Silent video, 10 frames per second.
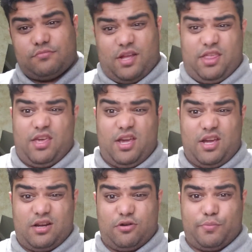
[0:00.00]
I
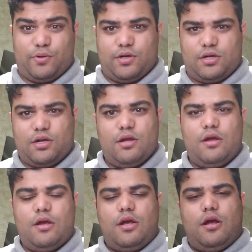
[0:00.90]
think I could be wrong,
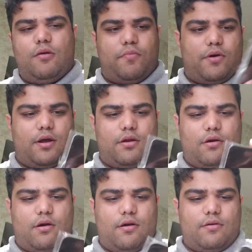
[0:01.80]
but
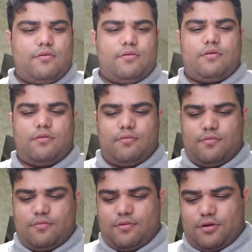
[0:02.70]

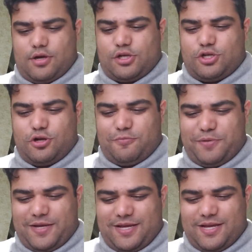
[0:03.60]
I should
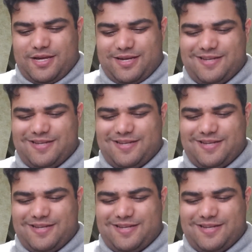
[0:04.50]
be.